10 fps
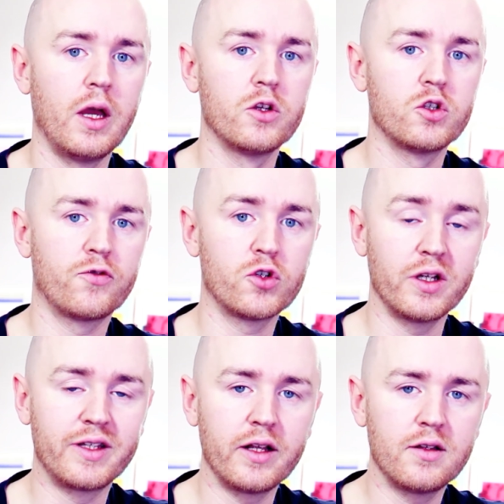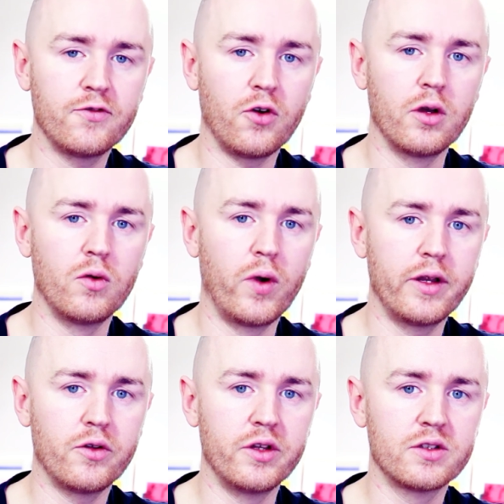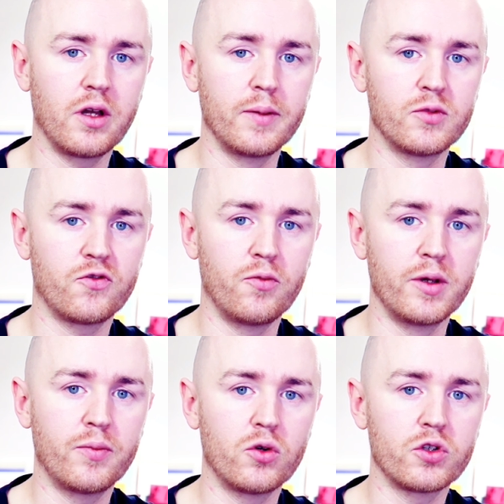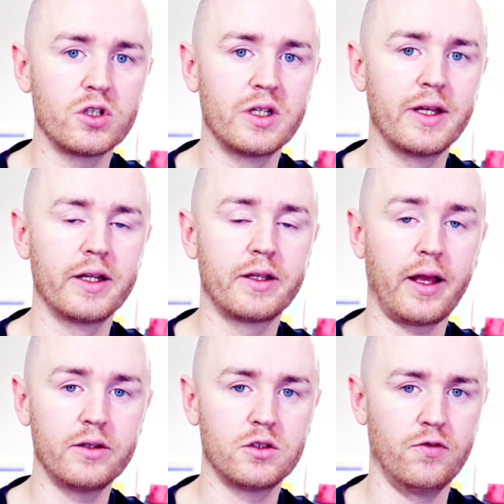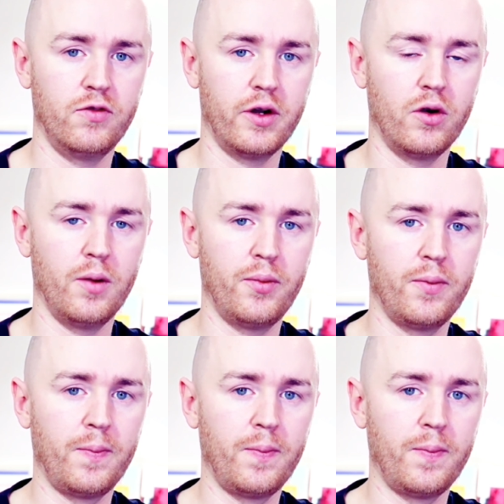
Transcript: So first identify when are these times for me personally that it tends to flare up,